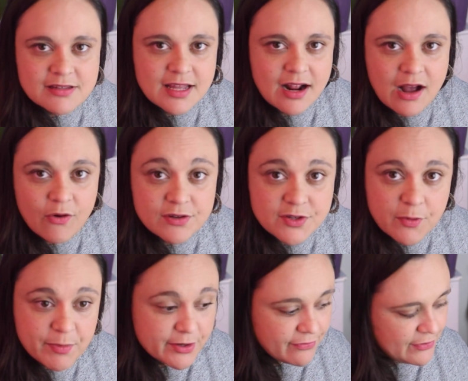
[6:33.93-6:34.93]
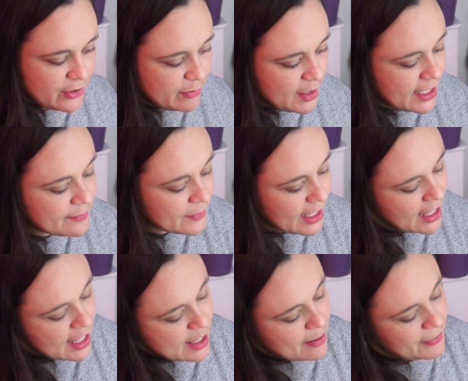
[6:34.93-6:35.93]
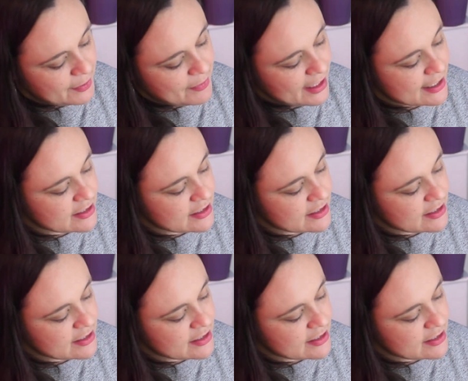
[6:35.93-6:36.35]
that are also perfumey, but because